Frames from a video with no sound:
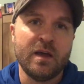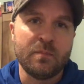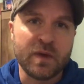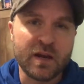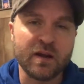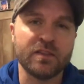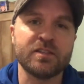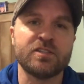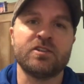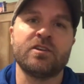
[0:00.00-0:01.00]
been on
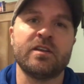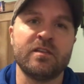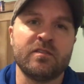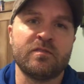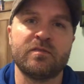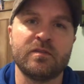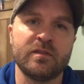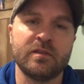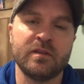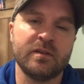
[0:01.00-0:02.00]
this journey of
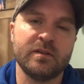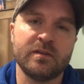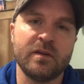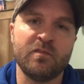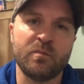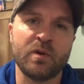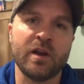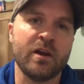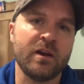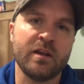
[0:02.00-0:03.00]
uh, of
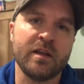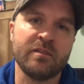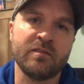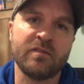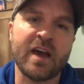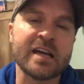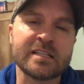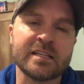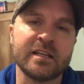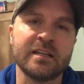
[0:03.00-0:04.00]
prayer and
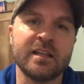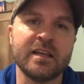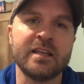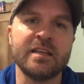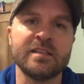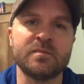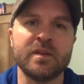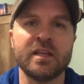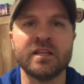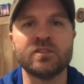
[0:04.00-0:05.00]
fasting that he is
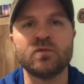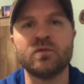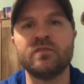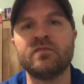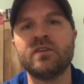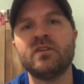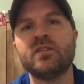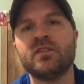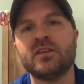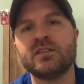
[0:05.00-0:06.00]
beginning to reveal
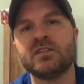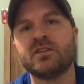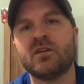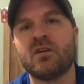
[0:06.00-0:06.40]
the things in your